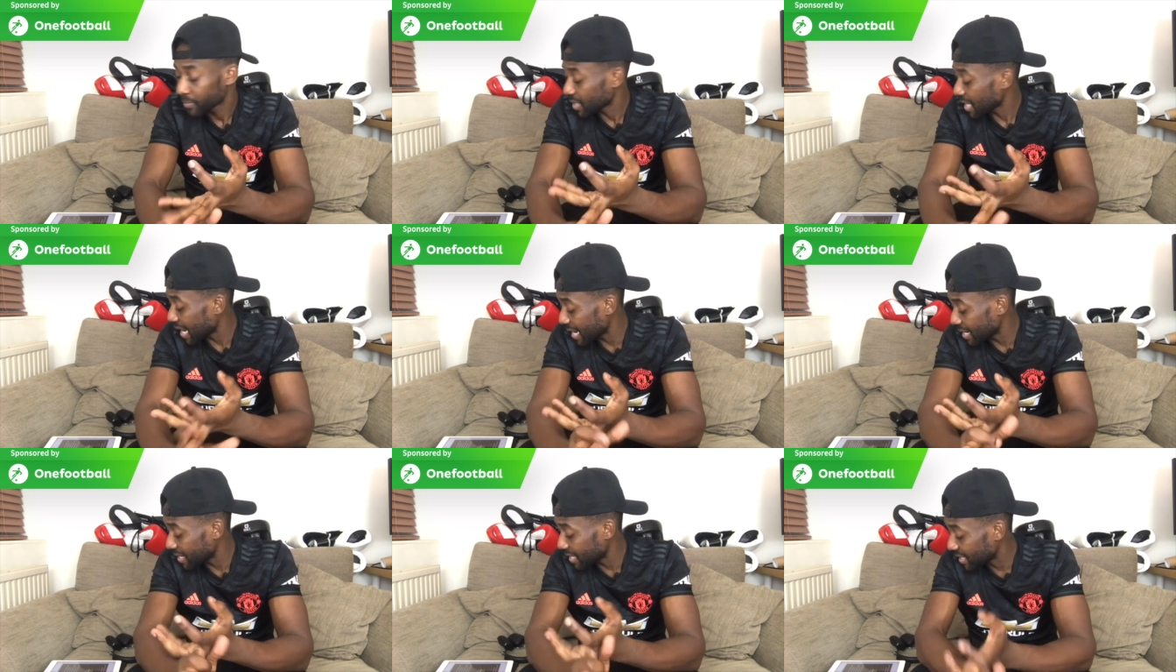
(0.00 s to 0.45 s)

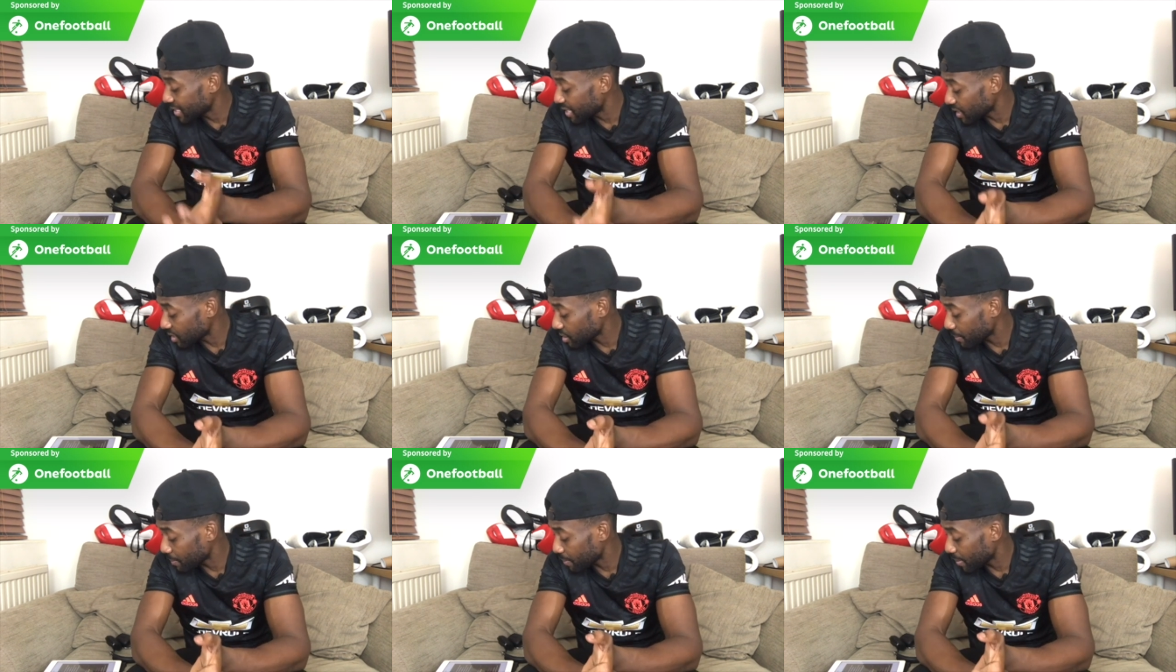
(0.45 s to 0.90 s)
and he
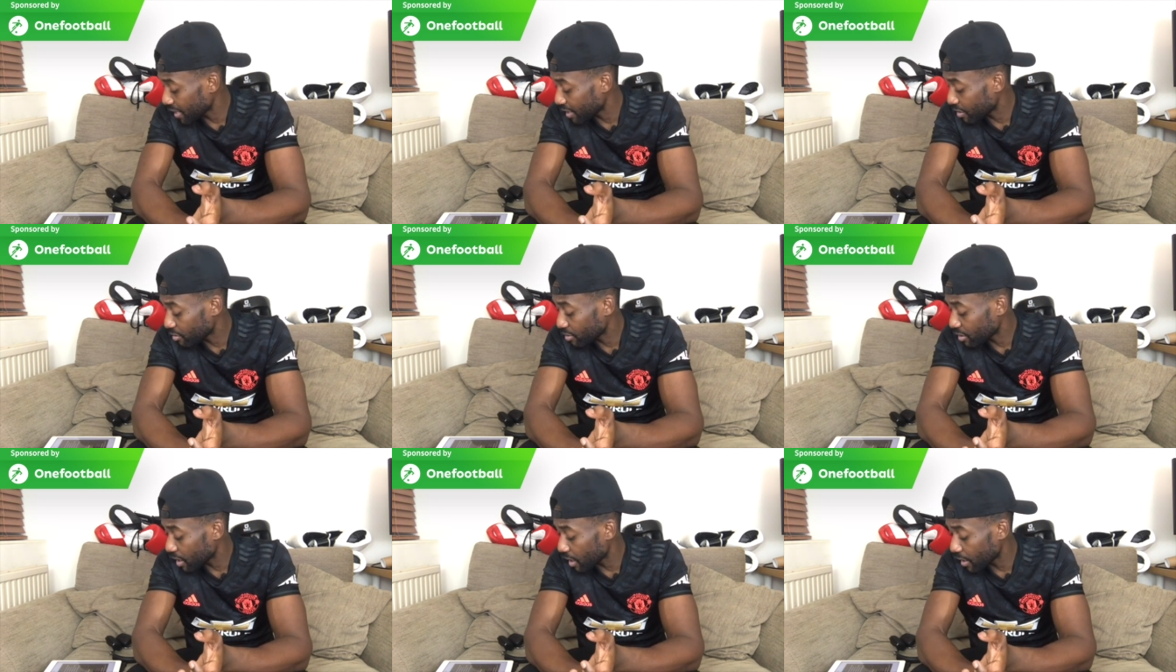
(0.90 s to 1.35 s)
doesn't play
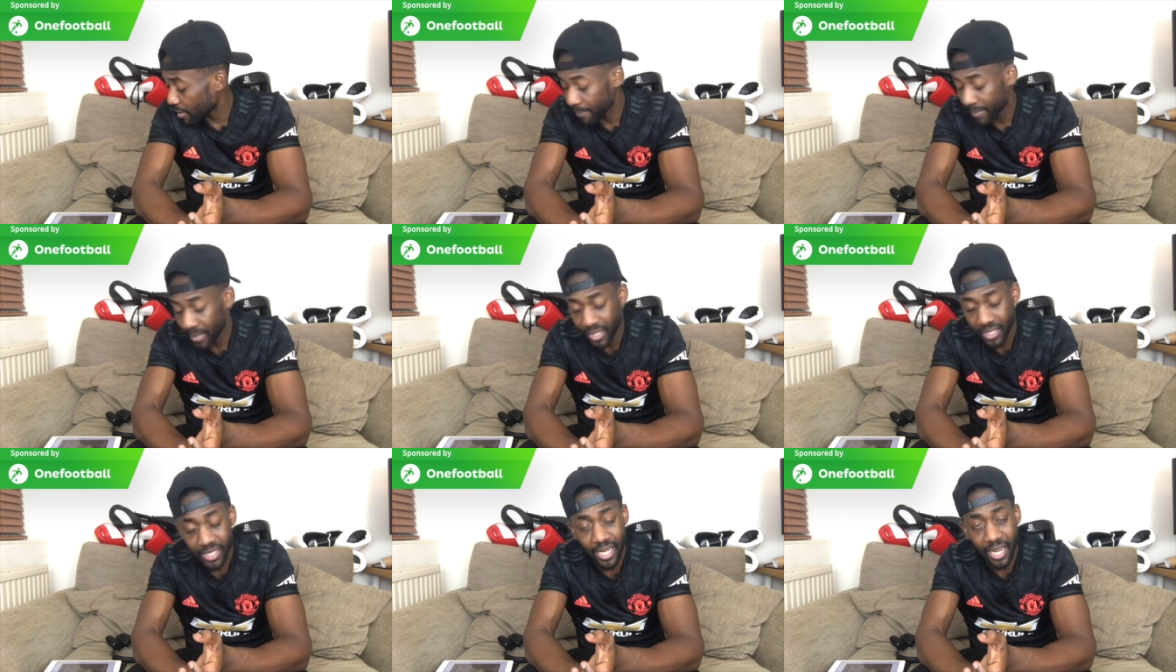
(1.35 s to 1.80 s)
um,
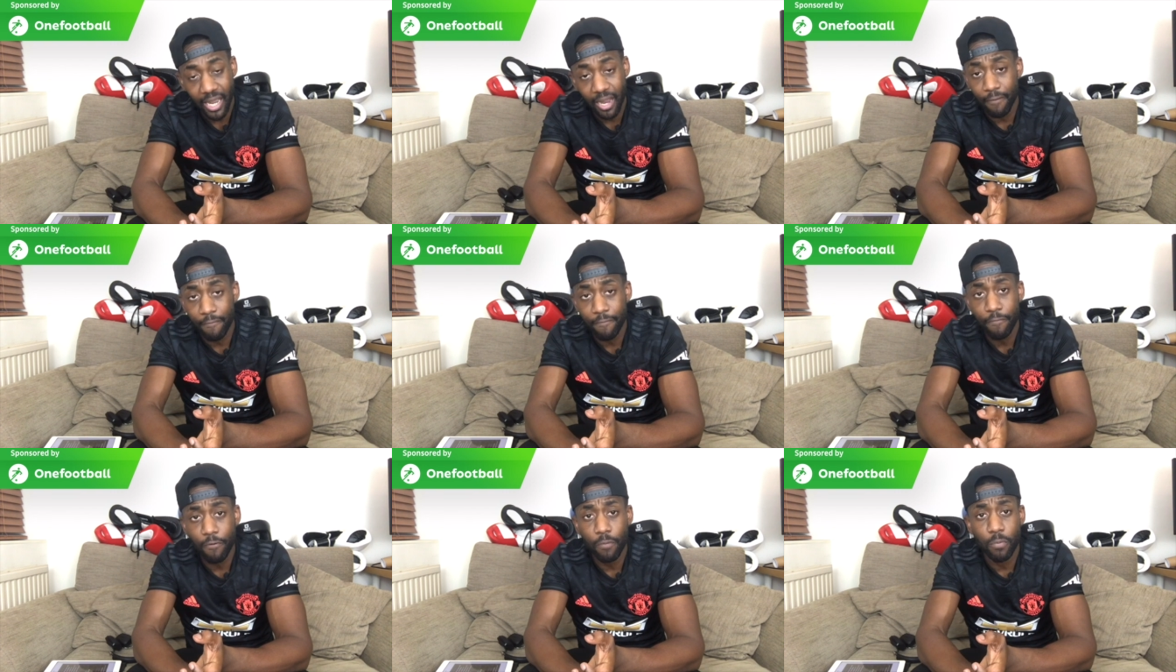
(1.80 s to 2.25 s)
exciting
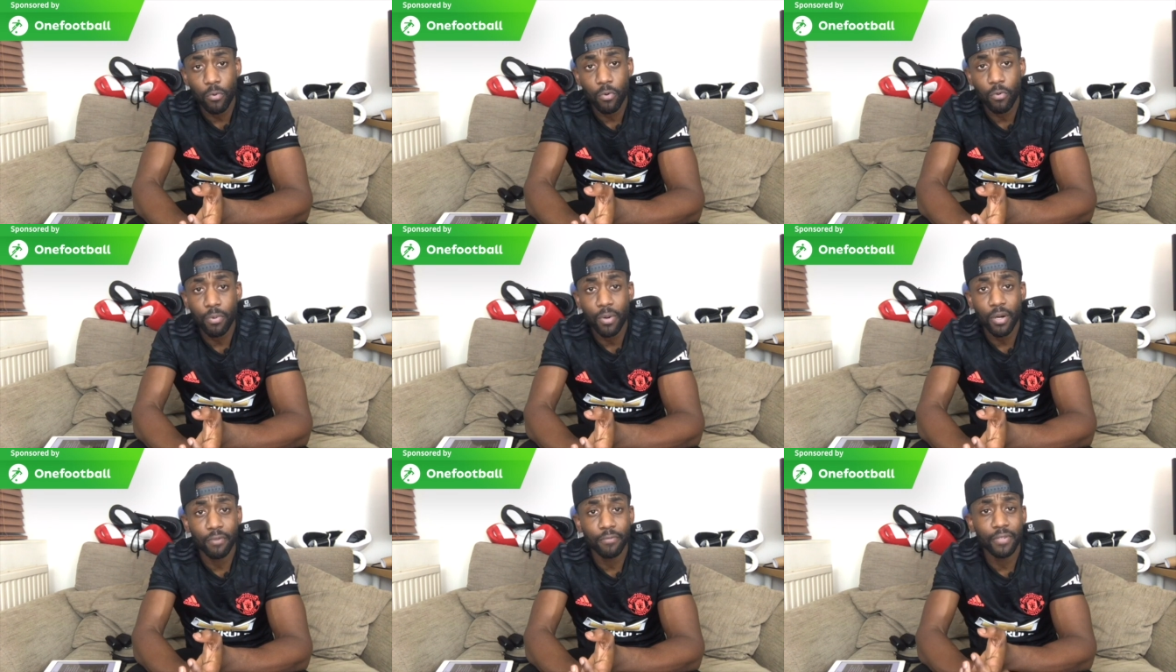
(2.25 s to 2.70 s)
football,
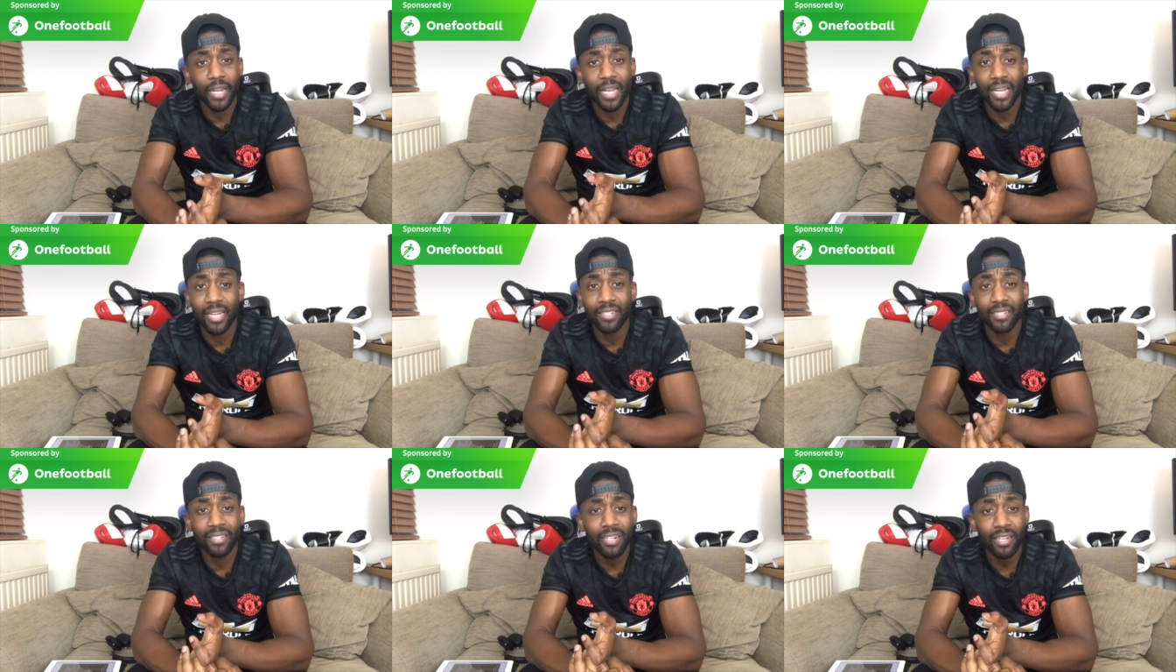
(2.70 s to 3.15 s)
rather
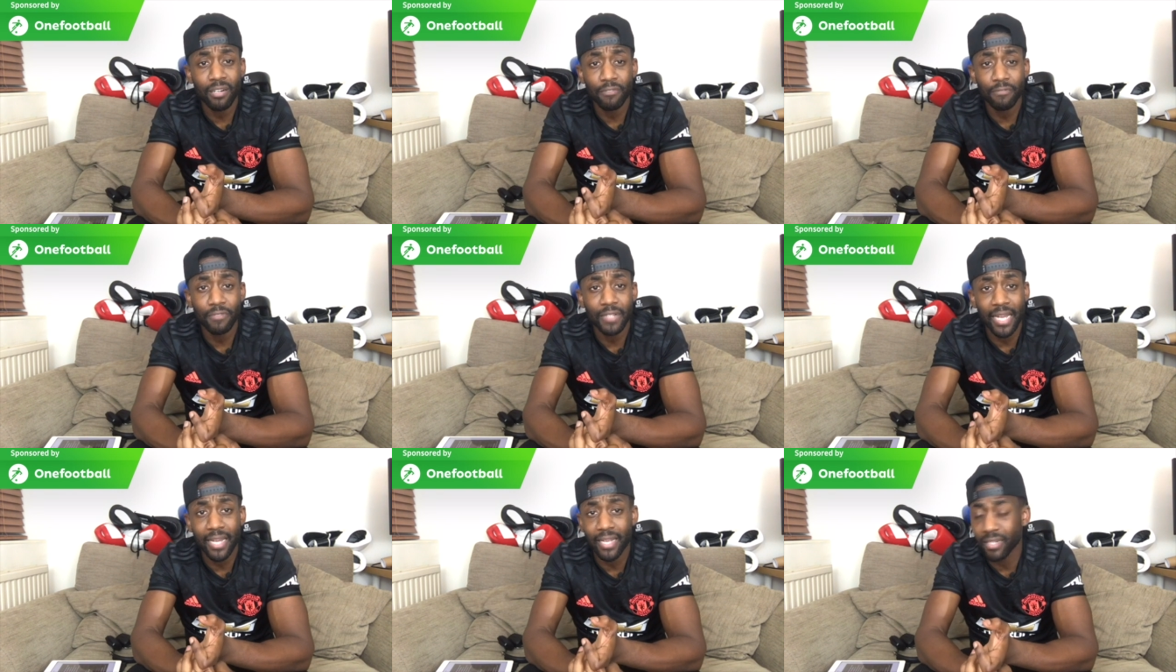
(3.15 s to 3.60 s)
Like none of
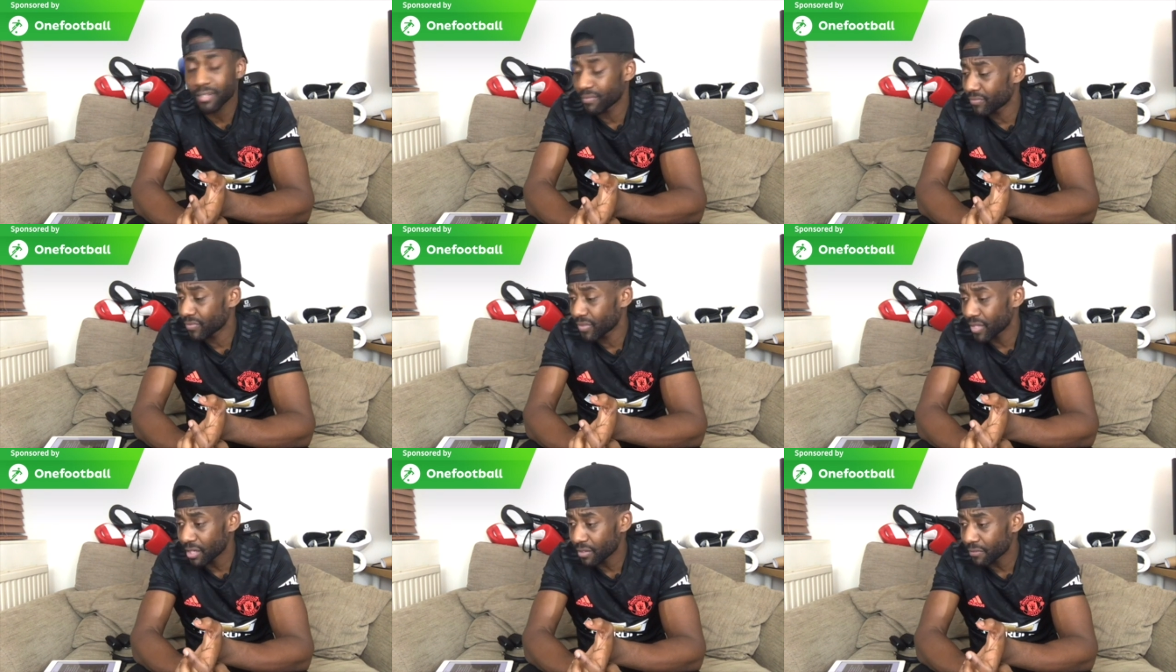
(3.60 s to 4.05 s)
that,
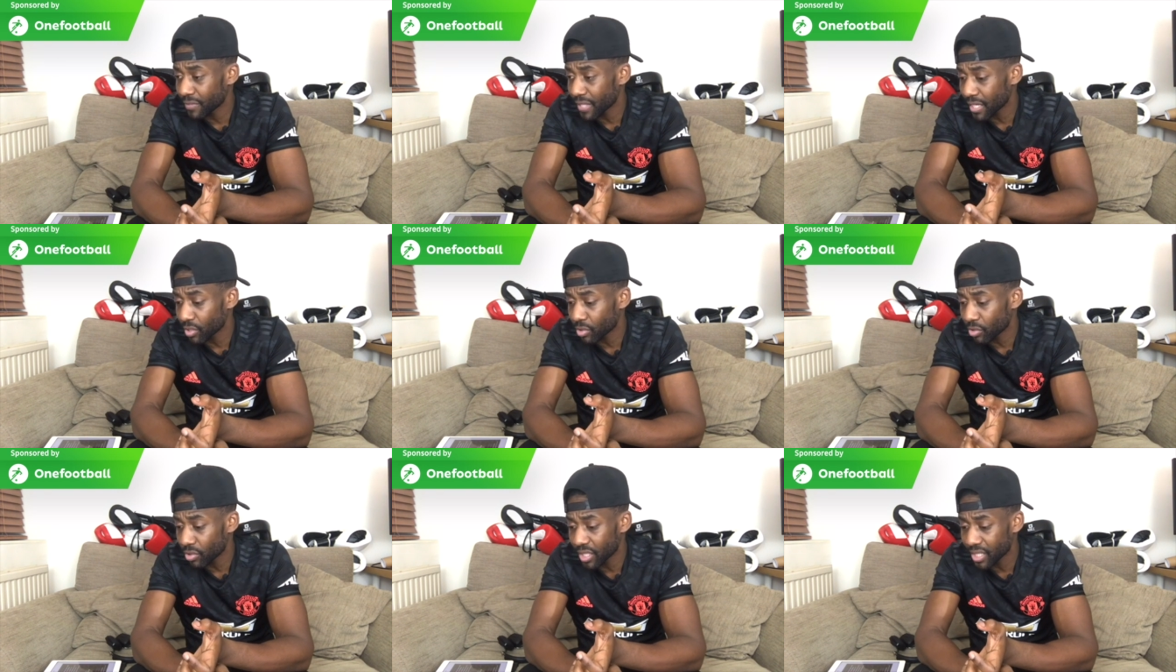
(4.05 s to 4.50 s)
none of
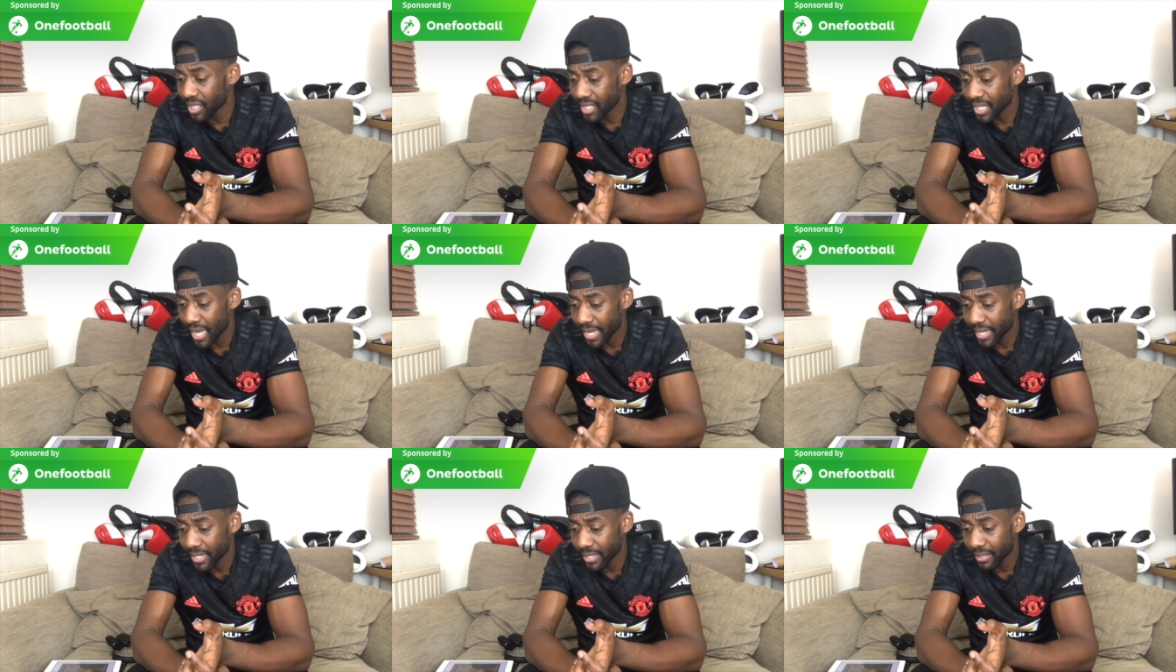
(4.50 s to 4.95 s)
that's on his
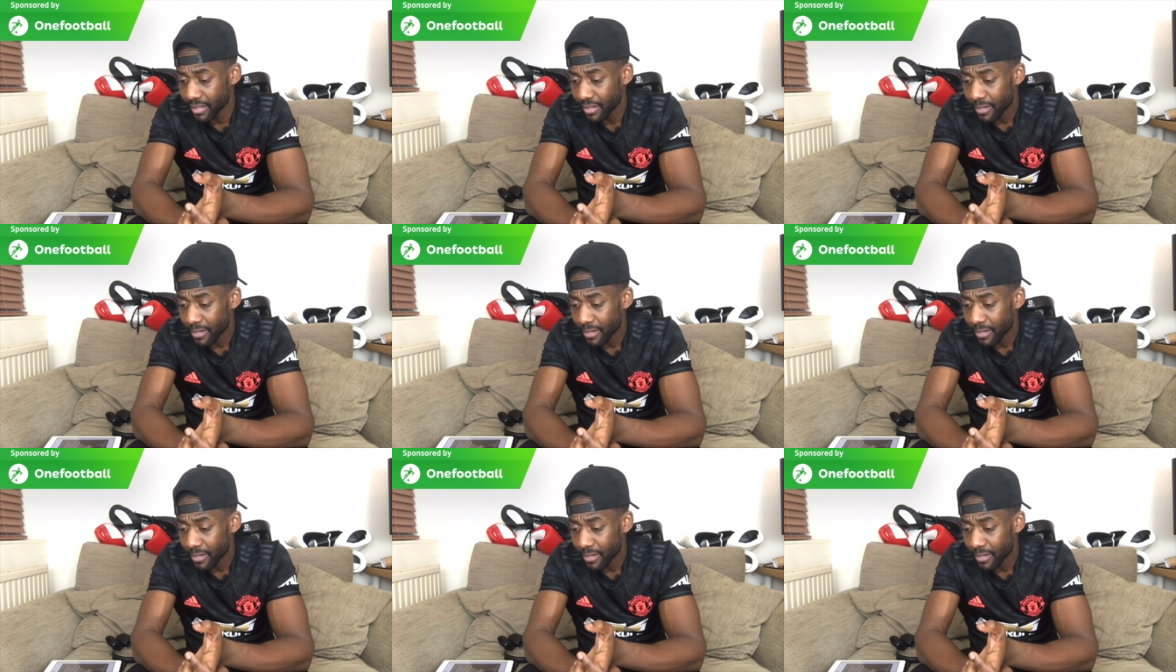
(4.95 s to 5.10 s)
side.